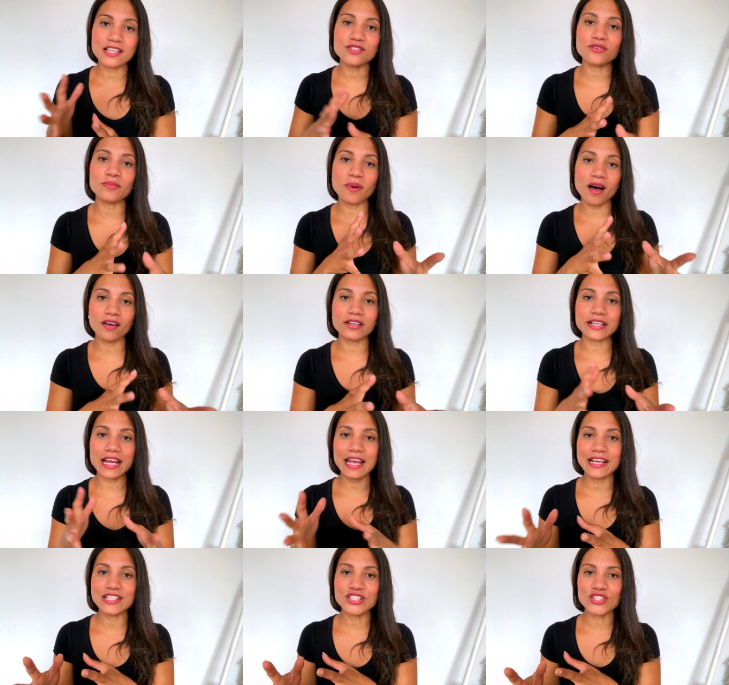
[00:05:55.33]
as from other
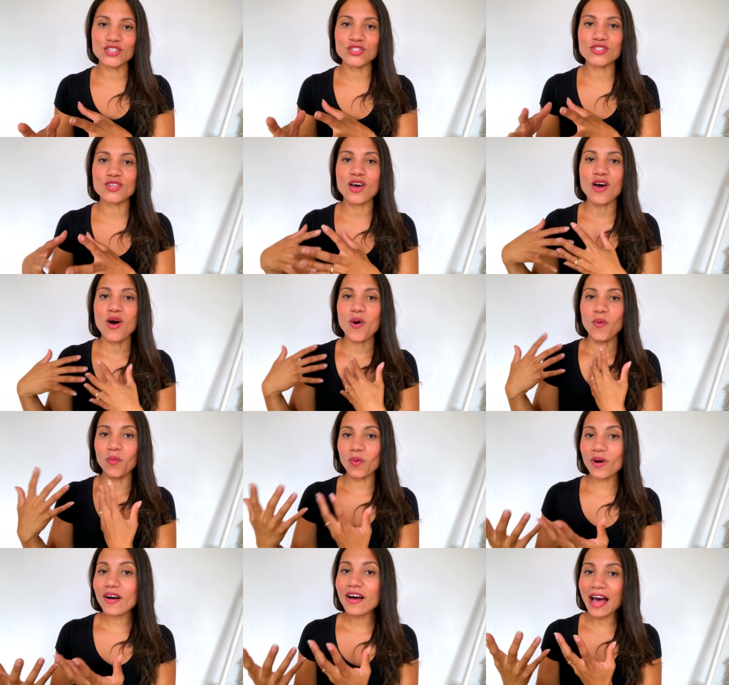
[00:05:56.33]
angels
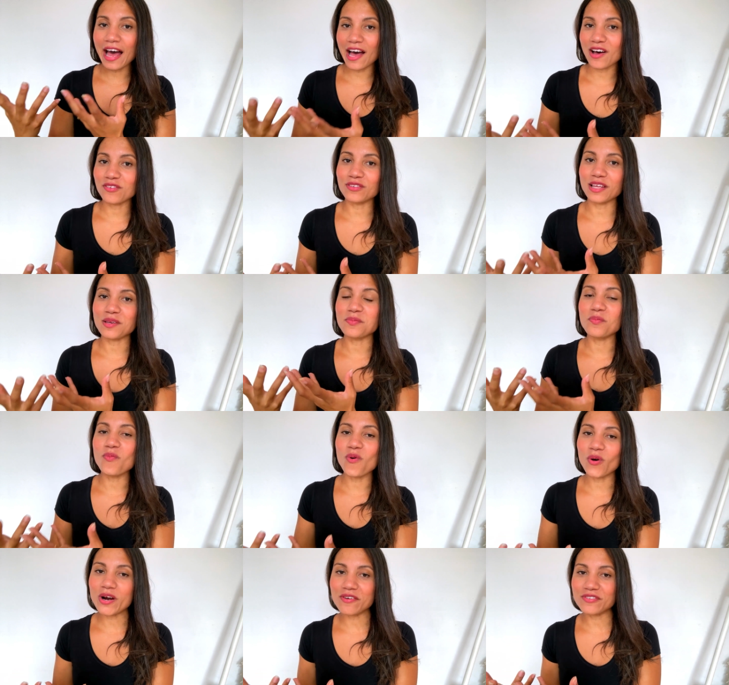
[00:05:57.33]
will have like
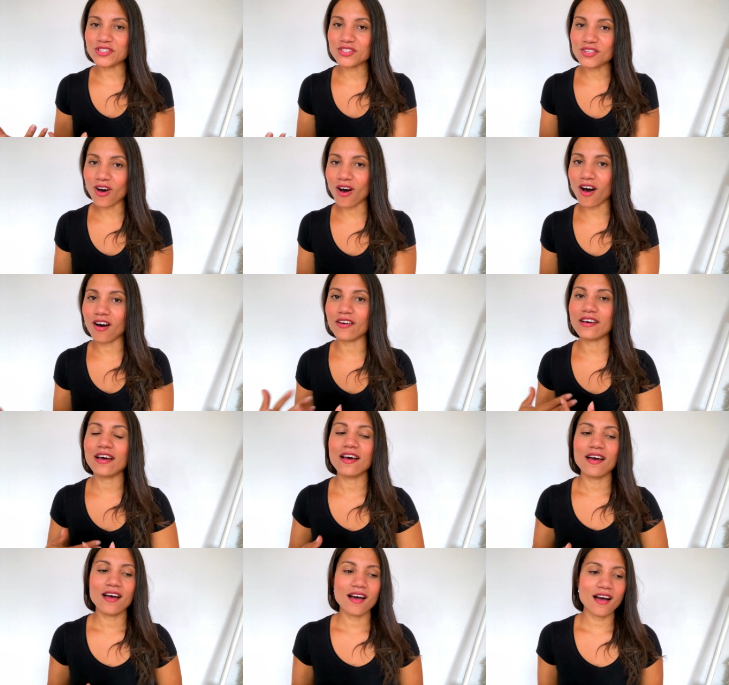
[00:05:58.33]
more of a talk
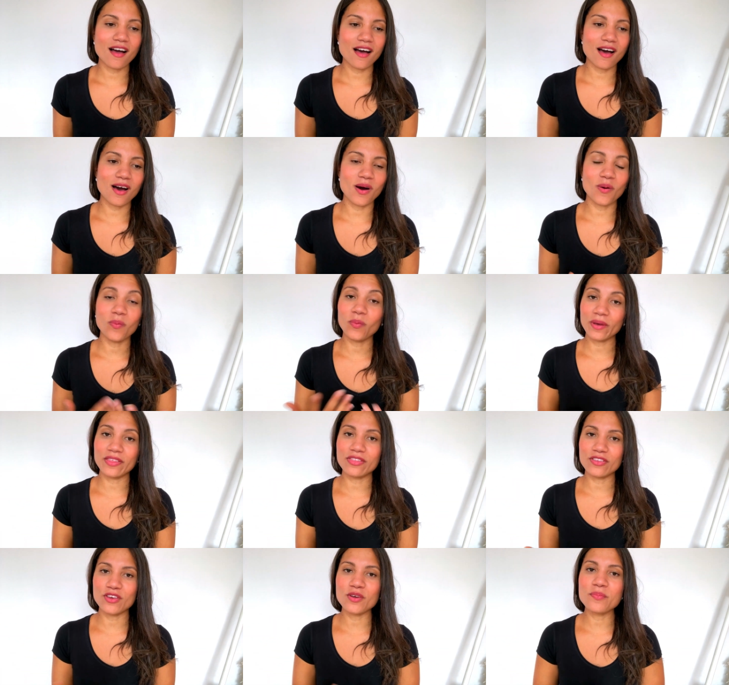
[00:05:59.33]

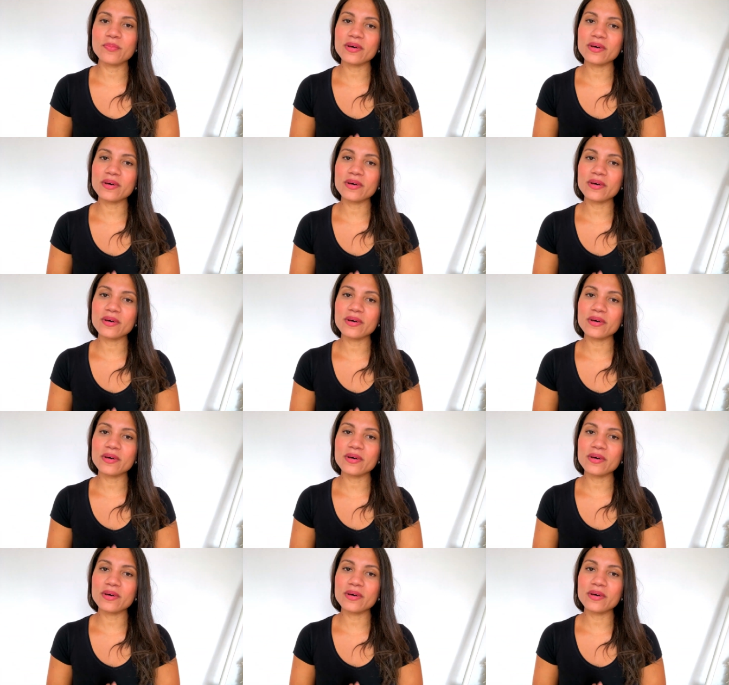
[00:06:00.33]
with you.